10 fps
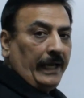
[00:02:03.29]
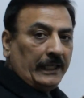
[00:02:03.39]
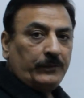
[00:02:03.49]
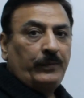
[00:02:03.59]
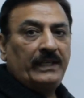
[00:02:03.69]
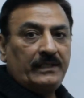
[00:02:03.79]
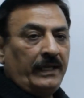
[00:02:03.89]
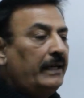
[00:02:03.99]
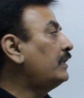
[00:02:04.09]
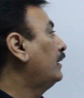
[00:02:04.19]
express
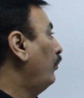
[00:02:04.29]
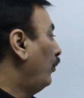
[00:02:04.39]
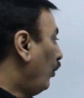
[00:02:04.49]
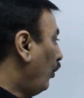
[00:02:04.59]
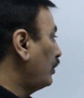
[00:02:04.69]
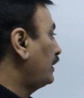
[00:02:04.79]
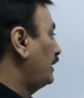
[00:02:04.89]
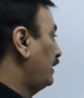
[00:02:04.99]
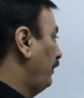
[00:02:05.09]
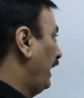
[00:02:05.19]
it more
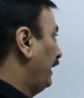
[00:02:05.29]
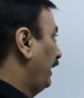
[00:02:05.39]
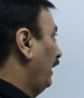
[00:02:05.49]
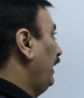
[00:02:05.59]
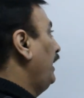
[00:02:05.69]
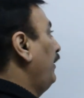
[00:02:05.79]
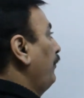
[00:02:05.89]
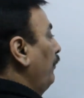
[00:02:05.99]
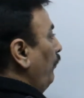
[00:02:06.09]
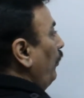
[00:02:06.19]
systematically if you